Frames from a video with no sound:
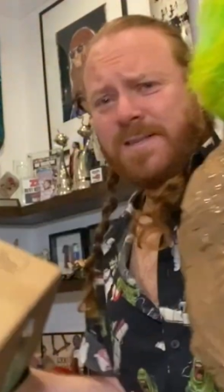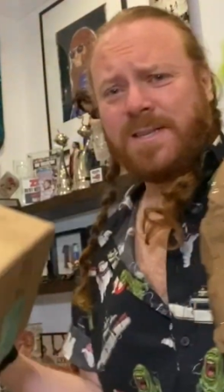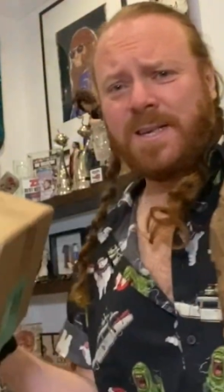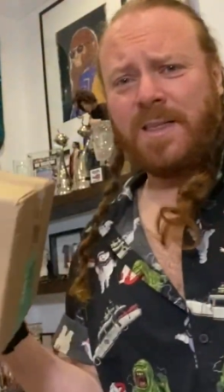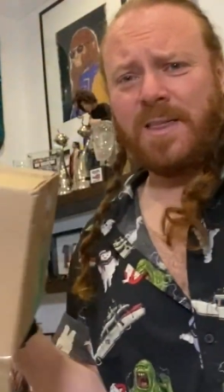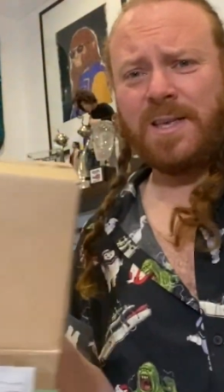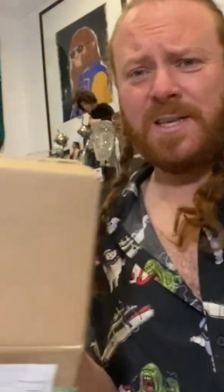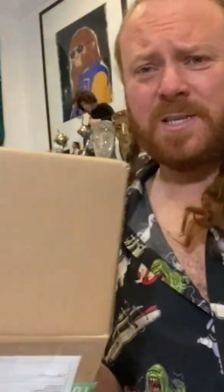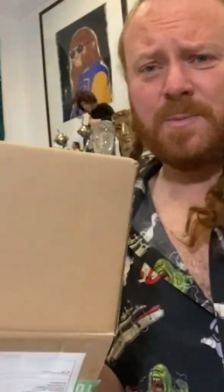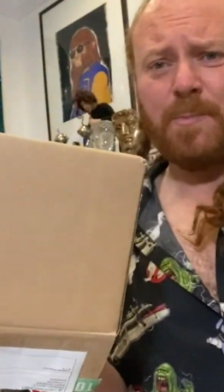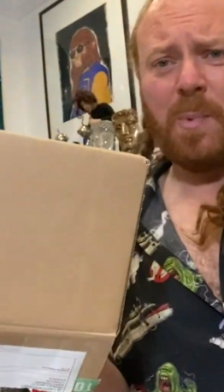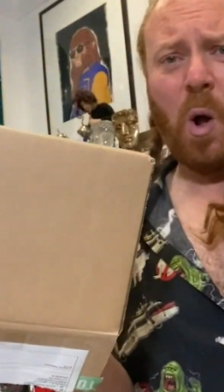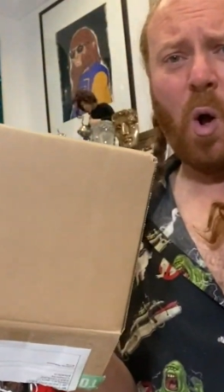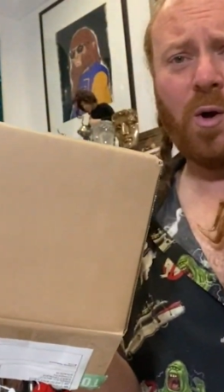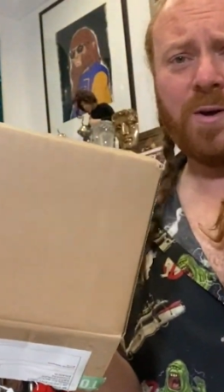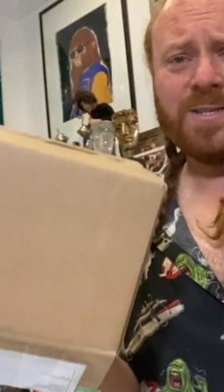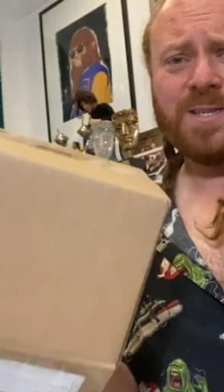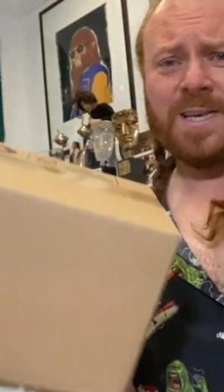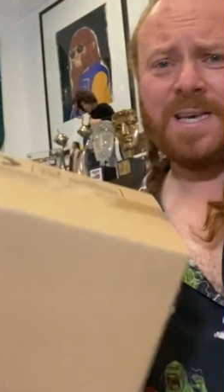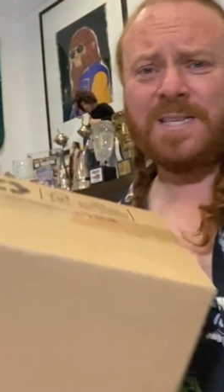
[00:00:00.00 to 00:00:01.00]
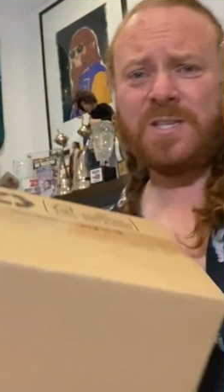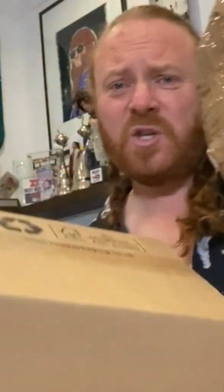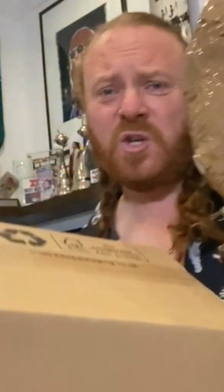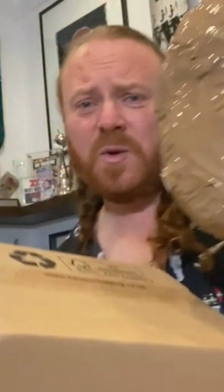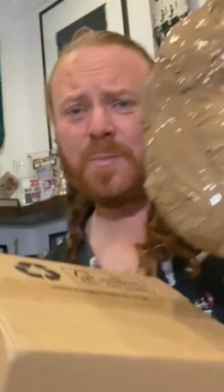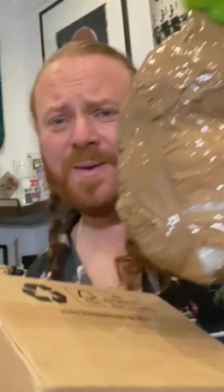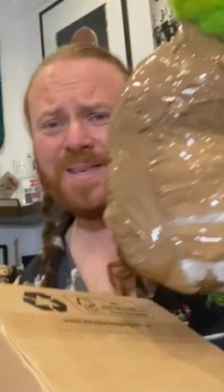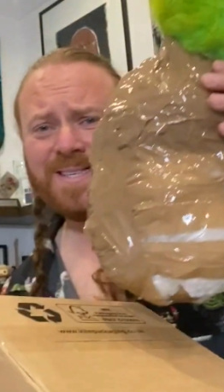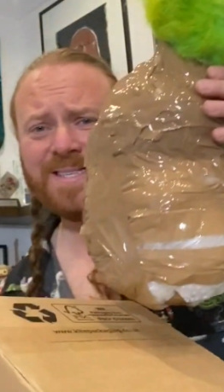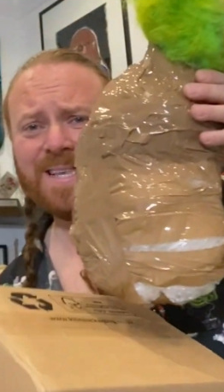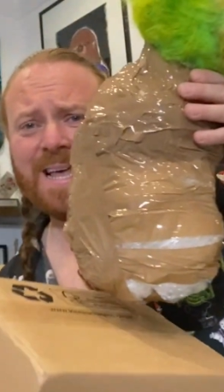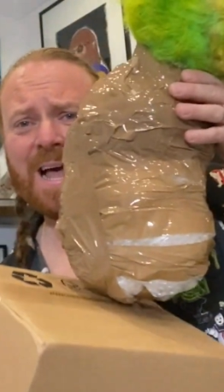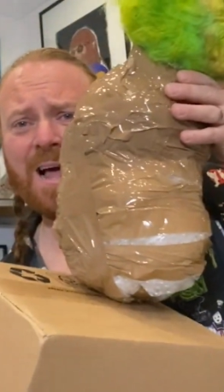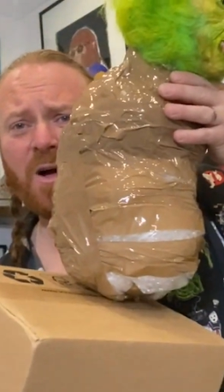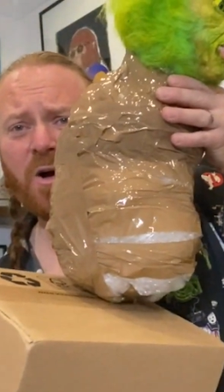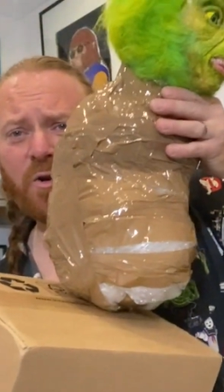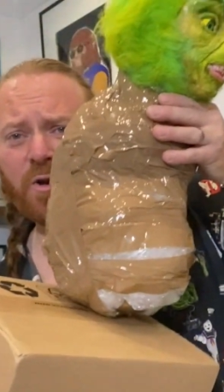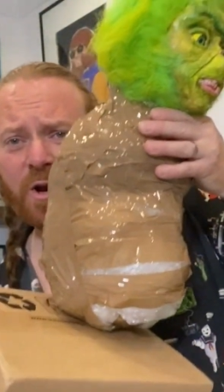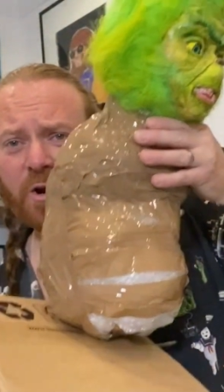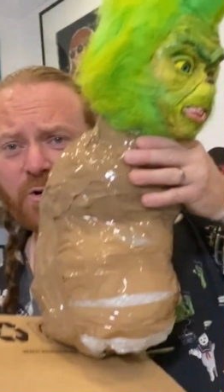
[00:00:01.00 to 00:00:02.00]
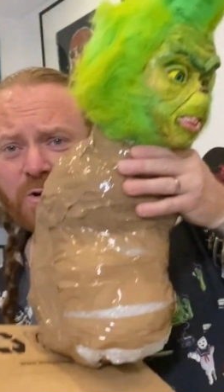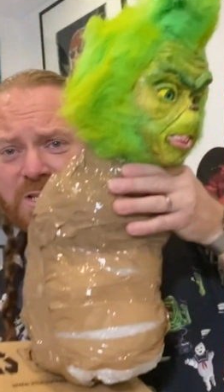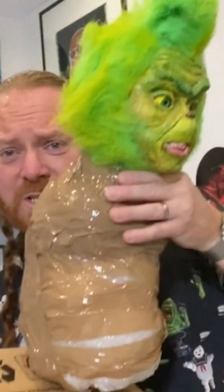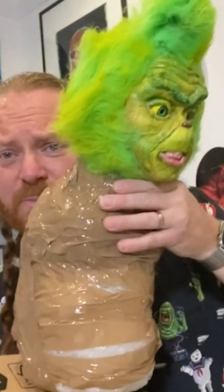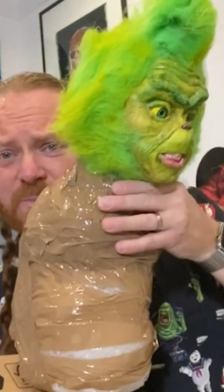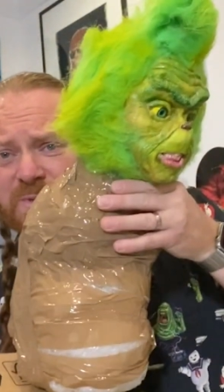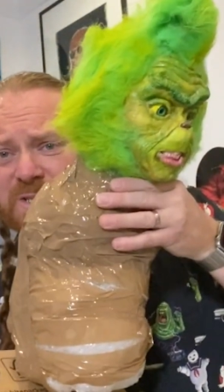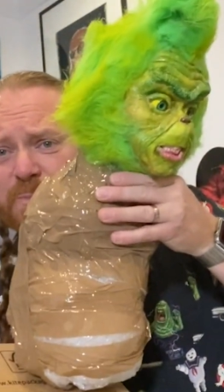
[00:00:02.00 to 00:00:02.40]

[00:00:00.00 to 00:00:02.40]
to this box. Is going to be sat on a Christmas